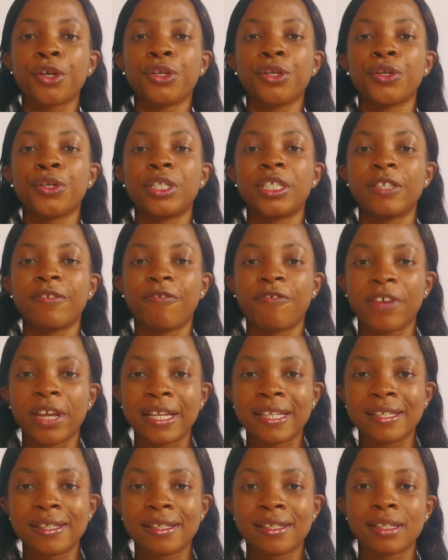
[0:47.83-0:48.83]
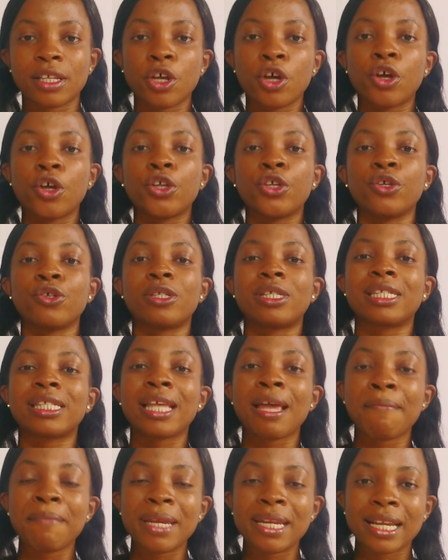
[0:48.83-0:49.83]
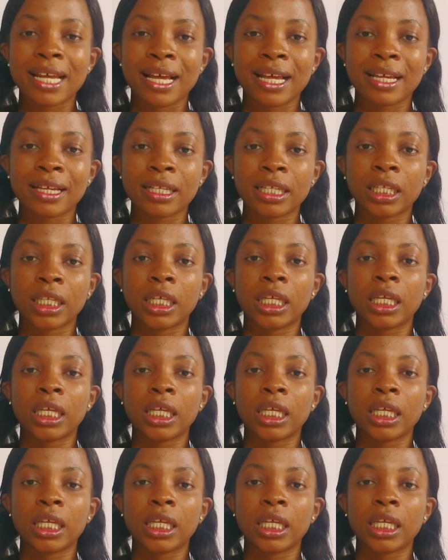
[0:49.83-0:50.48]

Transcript: your defense, your seminar